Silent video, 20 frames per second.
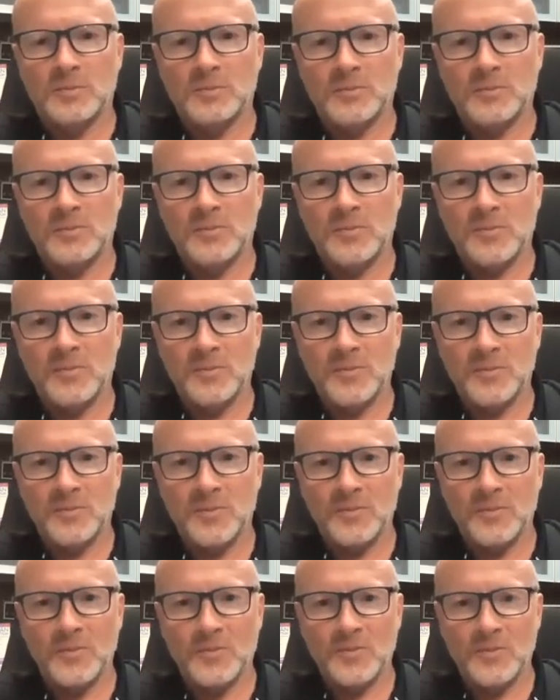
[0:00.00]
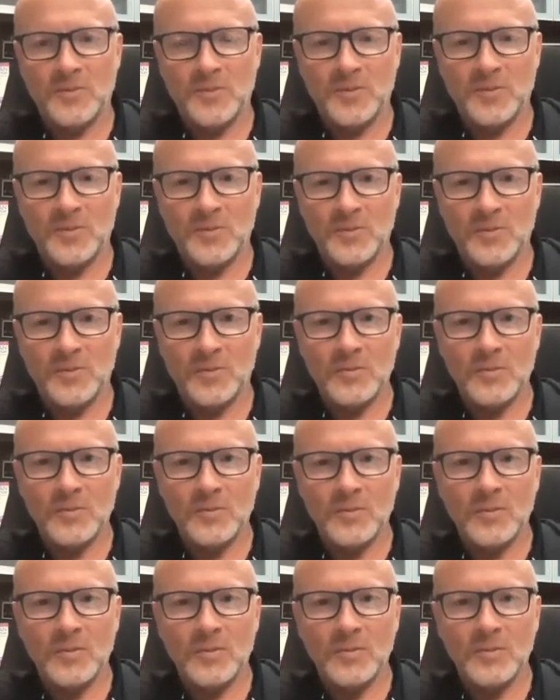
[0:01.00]

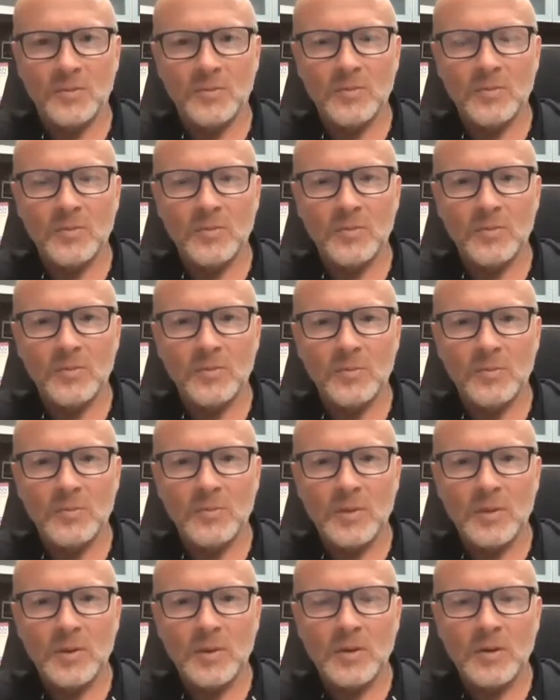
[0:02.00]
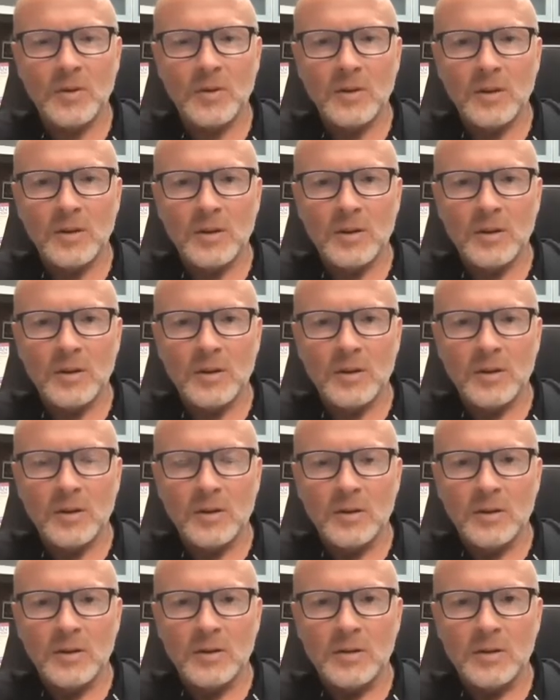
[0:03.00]

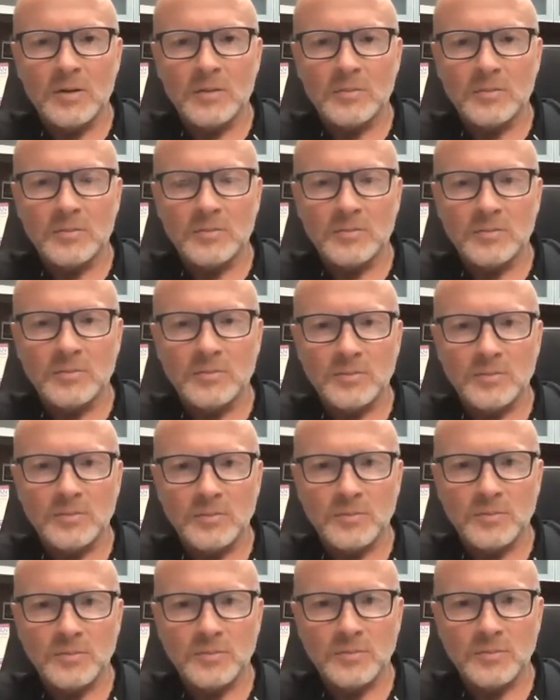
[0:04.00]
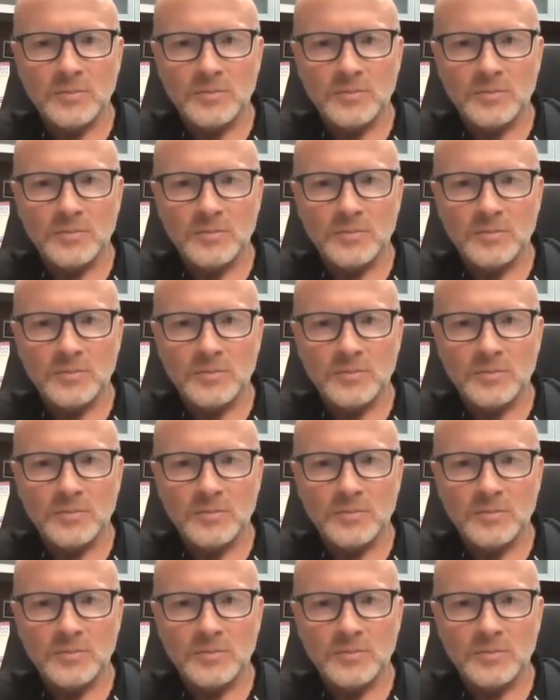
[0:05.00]
(silent)